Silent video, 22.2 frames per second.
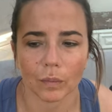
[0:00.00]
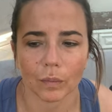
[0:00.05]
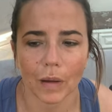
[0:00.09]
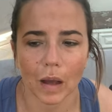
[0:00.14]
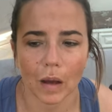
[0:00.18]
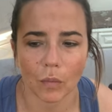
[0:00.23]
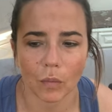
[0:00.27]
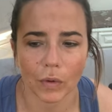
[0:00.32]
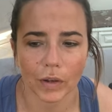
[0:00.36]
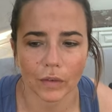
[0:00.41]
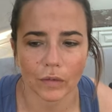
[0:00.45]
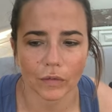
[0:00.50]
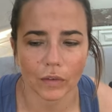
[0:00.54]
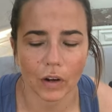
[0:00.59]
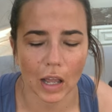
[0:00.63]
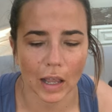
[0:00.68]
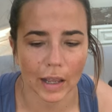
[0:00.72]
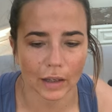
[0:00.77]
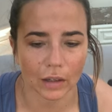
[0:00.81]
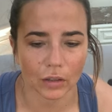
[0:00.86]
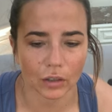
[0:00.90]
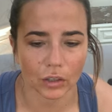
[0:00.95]
But with
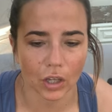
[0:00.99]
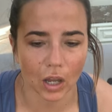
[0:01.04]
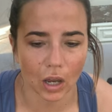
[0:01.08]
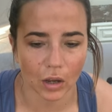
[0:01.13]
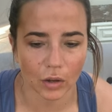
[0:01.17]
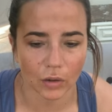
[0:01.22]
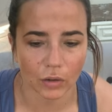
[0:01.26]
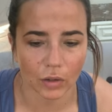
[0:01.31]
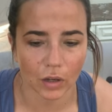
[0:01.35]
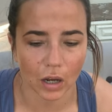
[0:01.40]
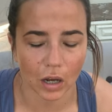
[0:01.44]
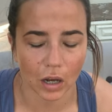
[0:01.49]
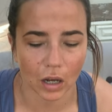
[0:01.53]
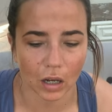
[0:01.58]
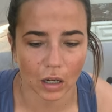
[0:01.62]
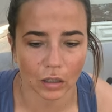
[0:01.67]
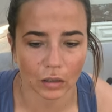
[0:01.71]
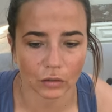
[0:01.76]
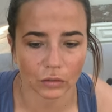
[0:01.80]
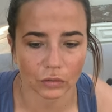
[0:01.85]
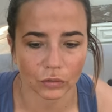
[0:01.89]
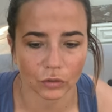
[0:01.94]
like
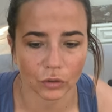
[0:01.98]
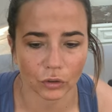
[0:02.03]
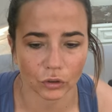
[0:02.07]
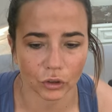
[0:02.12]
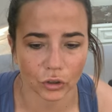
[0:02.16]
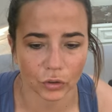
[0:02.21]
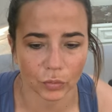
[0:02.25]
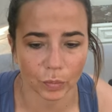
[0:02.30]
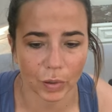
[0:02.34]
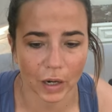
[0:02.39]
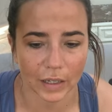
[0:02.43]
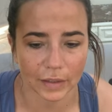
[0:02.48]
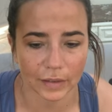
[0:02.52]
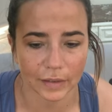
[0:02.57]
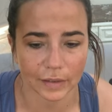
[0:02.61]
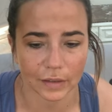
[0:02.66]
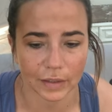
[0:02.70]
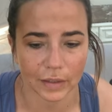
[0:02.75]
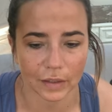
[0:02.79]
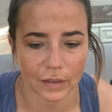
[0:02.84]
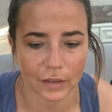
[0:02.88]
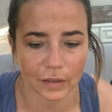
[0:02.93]
yoga, not just
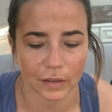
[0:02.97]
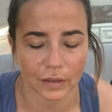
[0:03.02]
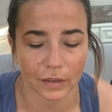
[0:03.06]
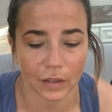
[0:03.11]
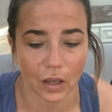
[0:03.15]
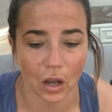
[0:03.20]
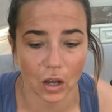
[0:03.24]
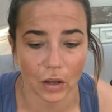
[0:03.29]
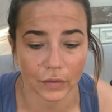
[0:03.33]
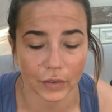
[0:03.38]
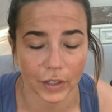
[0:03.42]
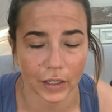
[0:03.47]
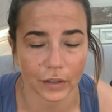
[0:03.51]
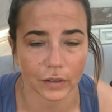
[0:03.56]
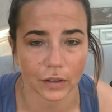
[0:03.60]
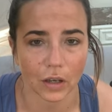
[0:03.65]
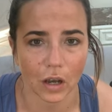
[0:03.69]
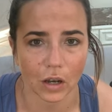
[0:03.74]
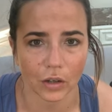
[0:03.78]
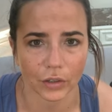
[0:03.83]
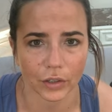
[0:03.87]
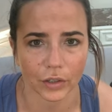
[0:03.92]
practicing the
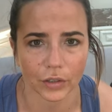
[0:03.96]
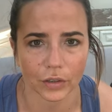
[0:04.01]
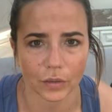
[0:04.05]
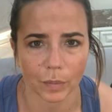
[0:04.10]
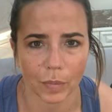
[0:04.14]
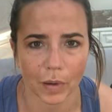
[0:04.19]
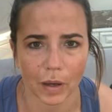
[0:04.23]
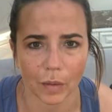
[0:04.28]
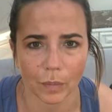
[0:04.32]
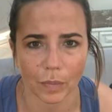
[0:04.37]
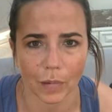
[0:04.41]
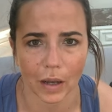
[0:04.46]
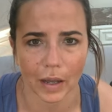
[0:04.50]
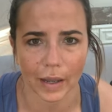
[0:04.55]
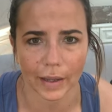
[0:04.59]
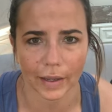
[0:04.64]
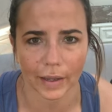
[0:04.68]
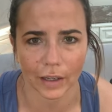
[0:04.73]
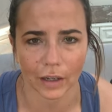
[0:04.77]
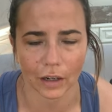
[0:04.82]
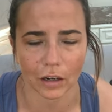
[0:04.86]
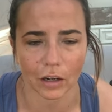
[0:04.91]
asanas, but
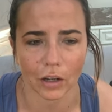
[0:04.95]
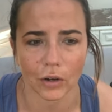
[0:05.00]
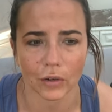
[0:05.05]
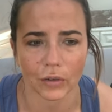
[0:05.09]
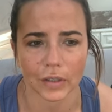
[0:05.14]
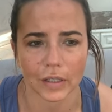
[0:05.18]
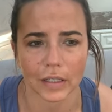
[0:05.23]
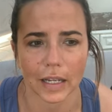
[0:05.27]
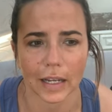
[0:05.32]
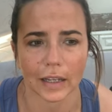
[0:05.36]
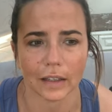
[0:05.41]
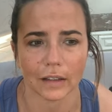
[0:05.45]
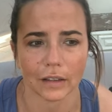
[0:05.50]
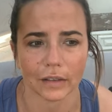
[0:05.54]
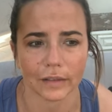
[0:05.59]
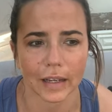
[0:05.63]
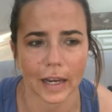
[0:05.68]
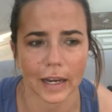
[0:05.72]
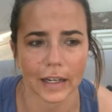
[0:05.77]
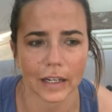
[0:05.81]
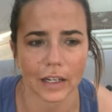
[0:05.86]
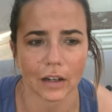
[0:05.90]
by including it in your
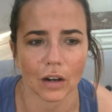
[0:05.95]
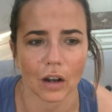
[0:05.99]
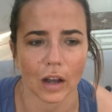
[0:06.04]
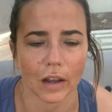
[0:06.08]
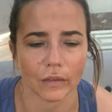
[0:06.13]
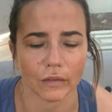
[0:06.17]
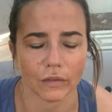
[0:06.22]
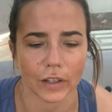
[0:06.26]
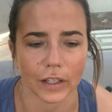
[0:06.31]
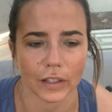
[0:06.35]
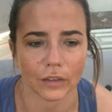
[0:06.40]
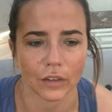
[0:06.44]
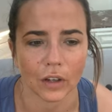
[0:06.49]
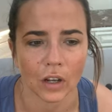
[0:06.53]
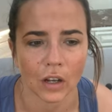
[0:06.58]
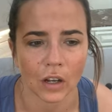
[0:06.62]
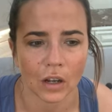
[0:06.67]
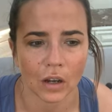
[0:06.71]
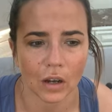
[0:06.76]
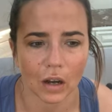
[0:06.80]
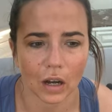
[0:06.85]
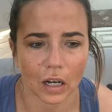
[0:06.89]
daily life, then
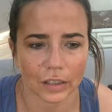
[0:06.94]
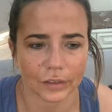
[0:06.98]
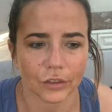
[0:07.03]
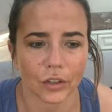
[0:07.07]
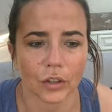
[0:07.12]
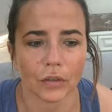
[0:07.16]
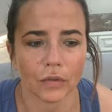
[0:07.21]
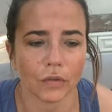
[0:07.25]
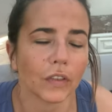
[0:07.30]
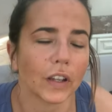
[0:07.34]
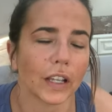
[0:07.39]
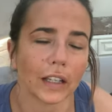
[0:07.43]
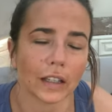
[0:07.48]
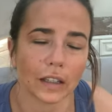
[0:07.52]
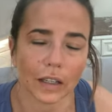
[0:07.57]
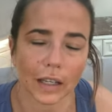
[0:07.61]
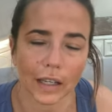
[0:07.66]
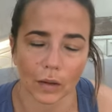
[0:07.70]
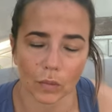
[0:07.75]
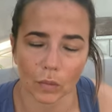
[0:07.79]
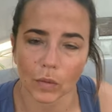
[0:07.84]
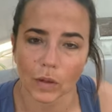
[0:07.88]
I do think
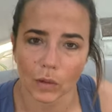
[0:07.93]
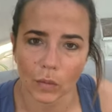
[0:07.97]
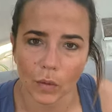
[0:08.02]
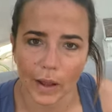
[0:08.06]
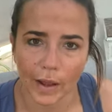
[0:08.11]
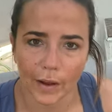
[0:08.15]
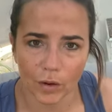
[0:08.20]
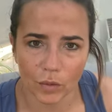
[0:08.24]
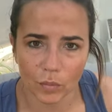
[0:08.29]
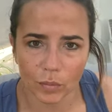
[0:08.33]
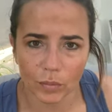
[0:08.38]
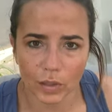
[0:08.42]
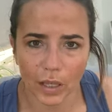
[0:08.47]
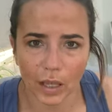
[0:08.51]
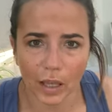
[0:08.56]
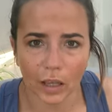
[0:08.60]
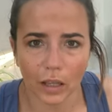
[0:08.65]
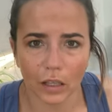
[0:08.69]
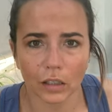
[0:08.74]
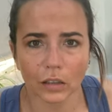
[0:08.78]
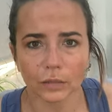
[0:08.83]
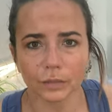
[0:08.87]
it will help
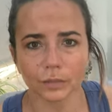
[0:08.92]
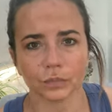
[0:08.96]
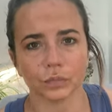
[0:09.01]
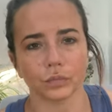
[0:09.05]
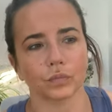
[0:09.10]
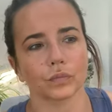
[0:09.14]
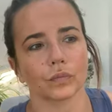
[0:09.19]
you.